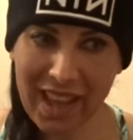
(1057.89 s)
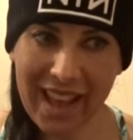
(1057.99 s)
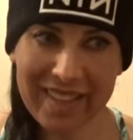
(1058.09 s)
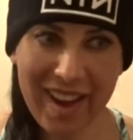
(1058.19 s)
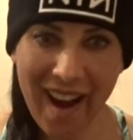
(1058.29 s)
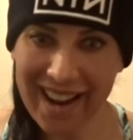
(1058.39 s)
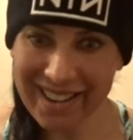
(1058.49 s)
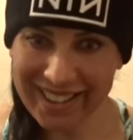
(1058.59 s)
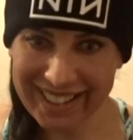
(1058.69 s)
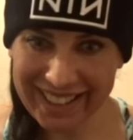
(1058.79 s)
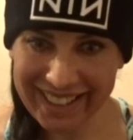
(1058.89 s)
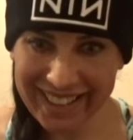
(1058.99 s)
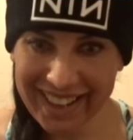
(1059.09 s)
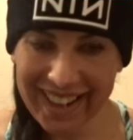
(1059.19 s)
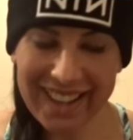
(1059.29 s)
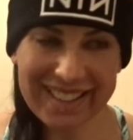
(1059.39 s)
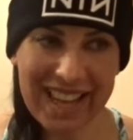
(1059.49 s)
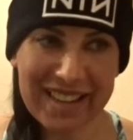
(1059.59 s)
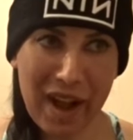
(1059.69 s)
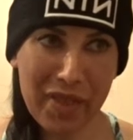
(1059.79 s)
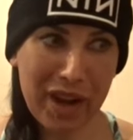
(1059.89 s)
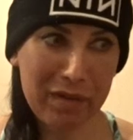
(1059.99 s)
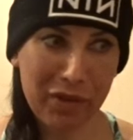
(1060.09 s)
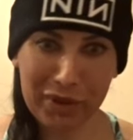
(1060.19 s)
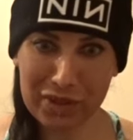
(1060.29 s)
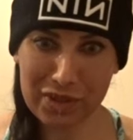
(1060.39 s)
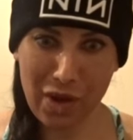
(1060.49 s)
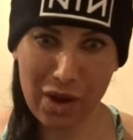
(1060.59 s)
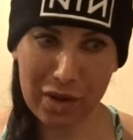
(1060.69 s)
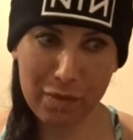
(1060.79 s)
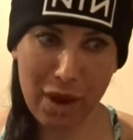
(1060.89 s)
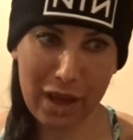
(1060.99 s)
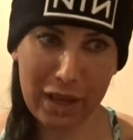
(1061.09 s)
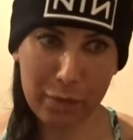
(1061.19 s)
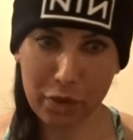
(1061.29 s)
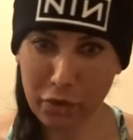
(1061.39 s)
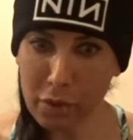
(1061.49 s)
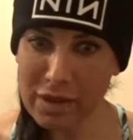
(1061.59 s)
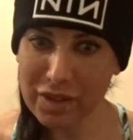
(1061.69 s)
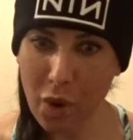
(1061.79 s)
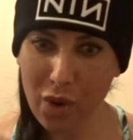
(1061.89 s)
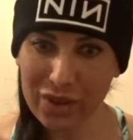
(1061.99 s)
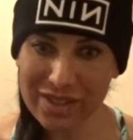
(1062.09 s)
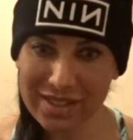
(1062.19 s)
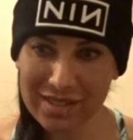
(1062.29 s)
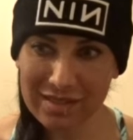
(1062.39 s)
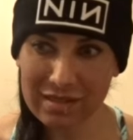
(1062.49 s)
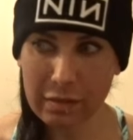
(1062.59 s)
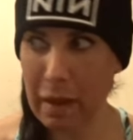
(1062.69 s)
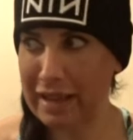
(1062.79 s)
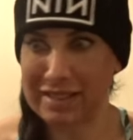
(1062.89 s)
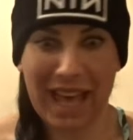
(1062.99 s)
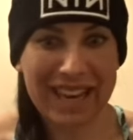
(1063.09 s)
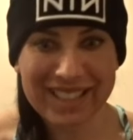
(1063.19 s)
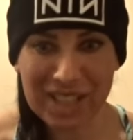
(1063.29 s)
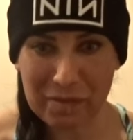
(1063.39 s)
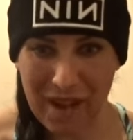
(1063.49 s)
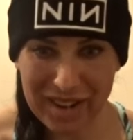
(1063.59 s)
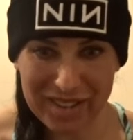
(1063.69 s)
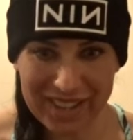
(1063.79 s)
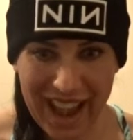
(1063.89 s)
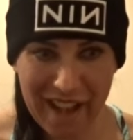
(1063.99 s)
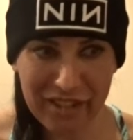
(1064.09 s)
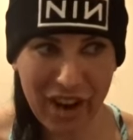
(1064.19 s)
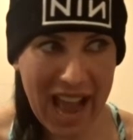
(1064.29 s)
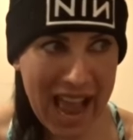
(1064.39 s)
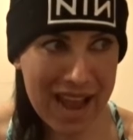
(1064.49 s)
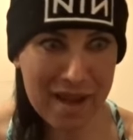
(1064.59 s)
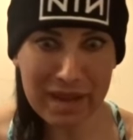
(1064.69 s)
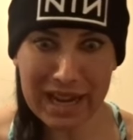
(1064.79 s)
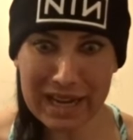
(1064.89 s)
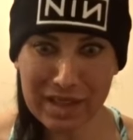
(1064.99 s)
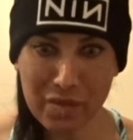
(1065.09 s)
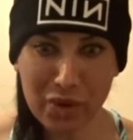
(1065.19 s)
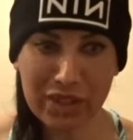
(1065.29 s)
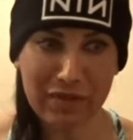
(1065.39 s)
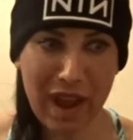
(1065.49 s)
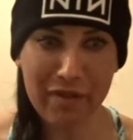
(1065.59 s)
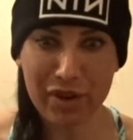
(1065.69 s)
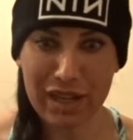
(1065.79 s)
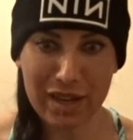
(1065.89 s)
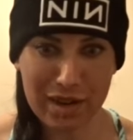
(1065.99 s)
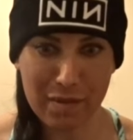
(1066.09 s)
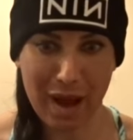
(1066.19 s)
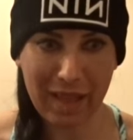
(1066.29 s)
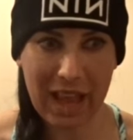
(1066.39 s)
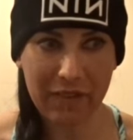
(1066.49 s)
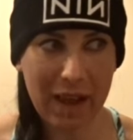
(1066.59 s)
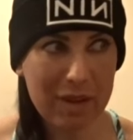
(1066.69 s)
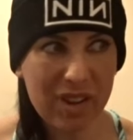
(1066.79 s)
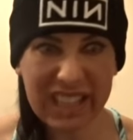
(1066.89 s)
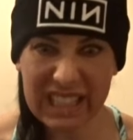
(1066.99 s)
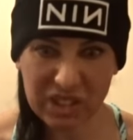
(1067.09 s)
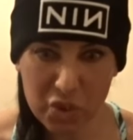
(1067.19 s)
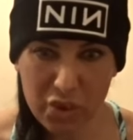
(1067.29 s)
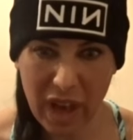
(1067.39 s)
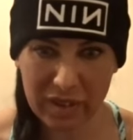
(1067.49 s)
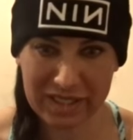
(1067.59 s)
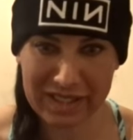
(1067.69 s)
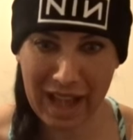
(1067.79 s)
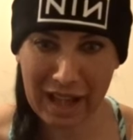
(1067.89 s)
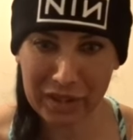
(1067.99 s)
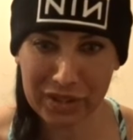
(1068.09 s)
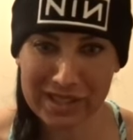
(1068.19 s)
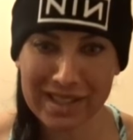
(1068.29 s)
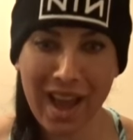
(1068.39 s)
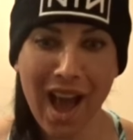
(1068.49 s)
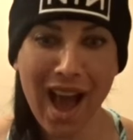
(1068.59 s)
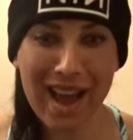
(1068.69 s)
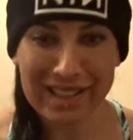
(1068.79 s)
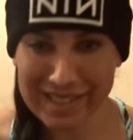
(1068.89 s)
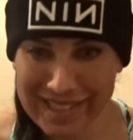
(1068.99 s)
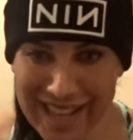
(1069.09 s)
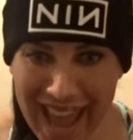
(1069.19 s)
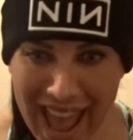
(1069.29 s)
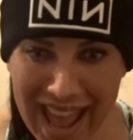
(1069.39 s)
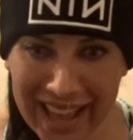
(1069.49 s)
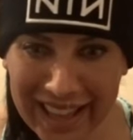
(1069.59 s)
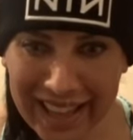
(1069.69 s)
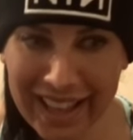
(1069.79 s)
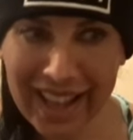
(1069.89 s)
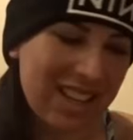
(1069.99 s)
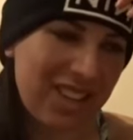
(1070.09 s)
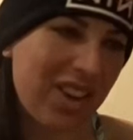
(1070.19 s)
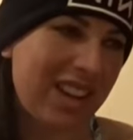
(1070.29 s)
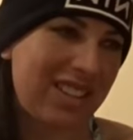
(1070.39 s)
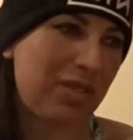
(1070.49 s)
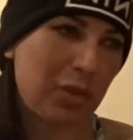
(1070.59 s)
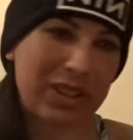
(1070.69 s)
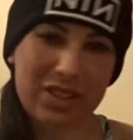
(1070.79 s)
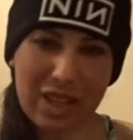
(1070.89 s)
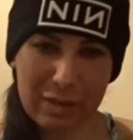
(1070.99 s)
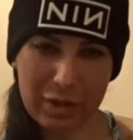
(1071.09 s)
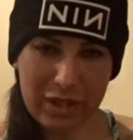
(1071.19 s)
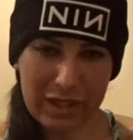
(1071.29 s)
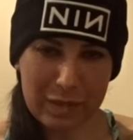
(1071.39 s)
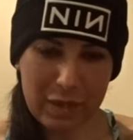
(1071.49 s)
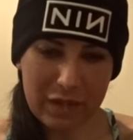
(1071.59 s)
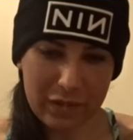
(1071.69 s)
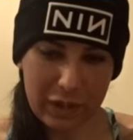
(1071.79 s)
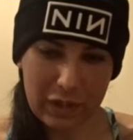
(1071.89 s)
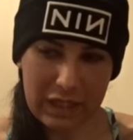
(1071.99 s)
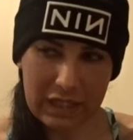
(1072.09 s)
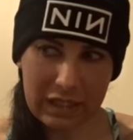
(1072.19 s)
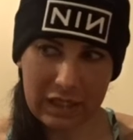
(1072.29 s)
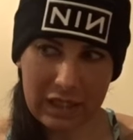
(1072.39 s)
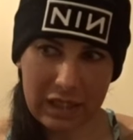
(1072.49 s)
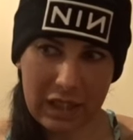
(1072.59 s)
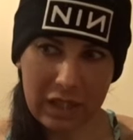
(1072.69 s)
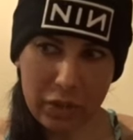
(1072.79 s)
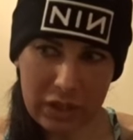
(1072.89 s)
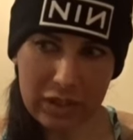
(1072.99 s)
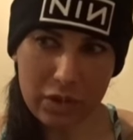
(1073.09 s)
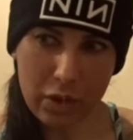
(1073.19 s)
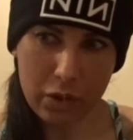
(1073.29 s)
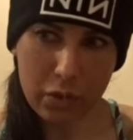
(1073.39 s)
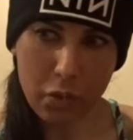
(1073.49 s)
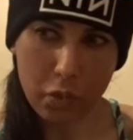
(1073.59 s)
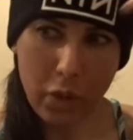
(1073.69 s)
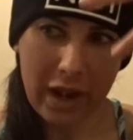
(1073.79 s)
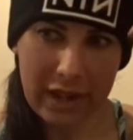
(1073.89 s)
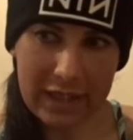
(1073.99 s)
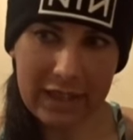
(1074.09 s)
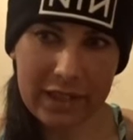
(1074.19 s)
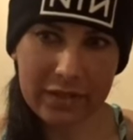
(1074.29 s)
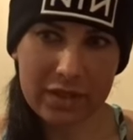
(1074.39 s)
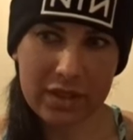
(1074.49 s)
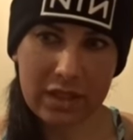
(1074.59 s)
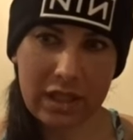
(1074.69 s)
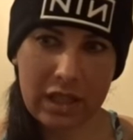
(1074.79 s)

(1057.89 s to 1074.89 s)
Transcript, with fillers: And the irony is that now that I'm focused on my performance goals, my aesthetics are better than ever. And I'm eating the most I've ever eaten in my life. I'm now eating 2,000 calories a day. You know, I didn't want to talk about this, but I feel like you need to know why I left.